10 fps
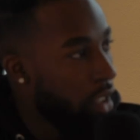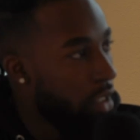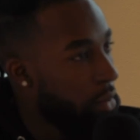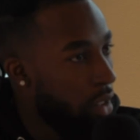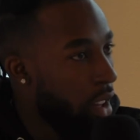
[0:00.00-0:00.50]

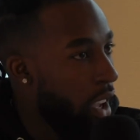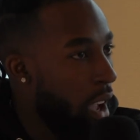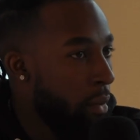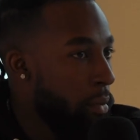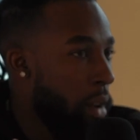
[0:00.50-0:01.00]
Don't, bro. Like I
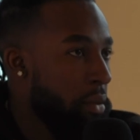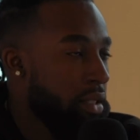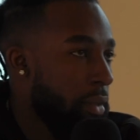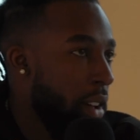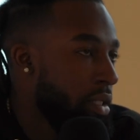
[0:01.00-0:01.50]
remember I was
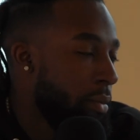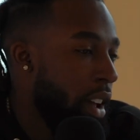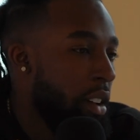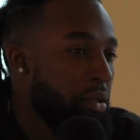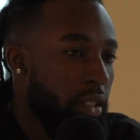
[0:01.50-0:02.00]
in my
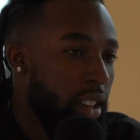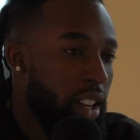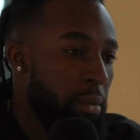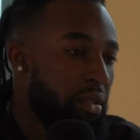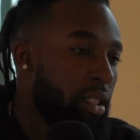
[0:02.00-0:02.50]
house one day
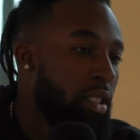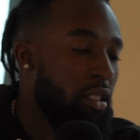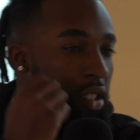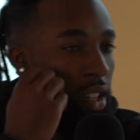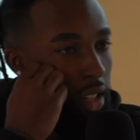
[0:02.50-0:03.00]
and I was sitting
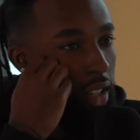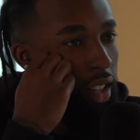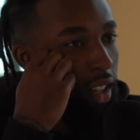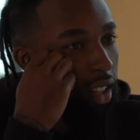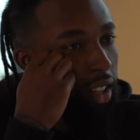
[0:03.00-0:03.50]
there chilling.
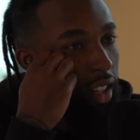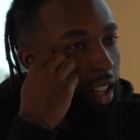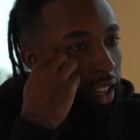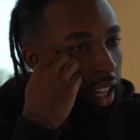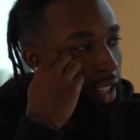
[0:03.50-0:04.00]

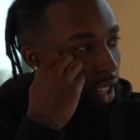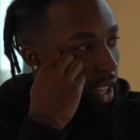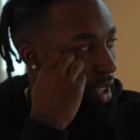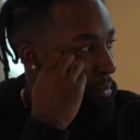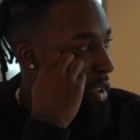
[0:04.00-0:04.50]
And I
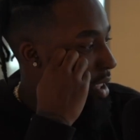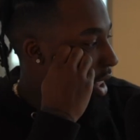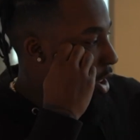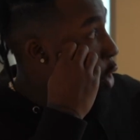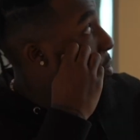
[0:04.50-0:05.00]
got the big
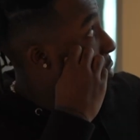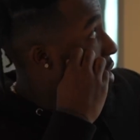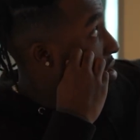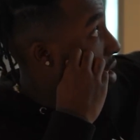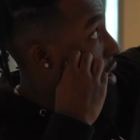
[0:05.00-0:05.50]
like open
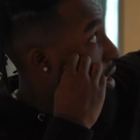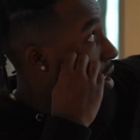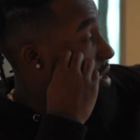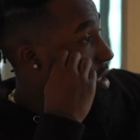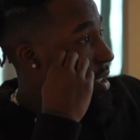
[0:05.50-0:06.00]
windows like this.